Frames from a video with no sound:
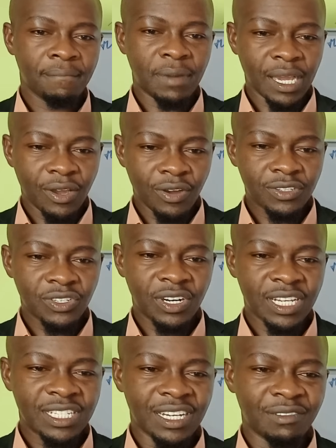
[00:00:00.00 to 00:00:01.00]
By God's
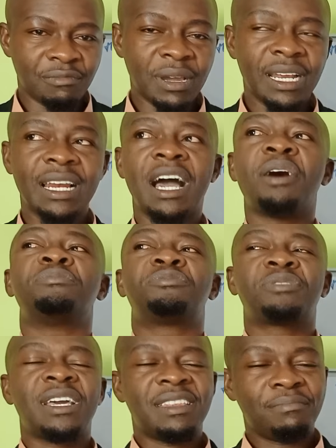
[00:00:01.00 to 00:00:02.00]
grace and will, I'll
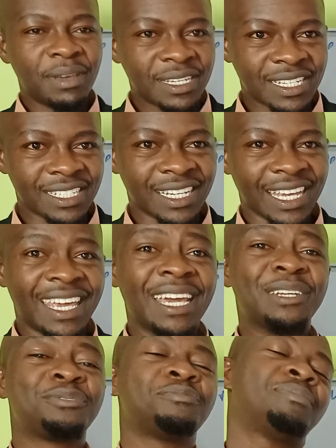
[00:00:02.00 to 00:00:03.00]
try the best as I
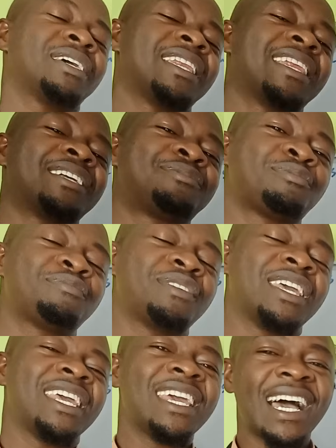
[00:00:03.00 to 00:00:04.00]
can to bring that trophy
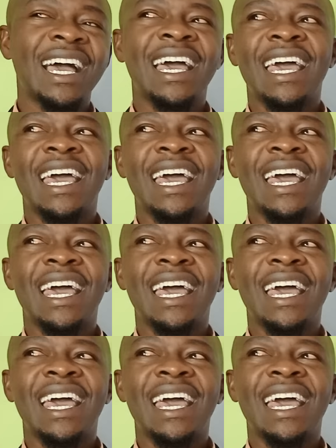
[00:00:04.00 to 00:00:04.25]
here.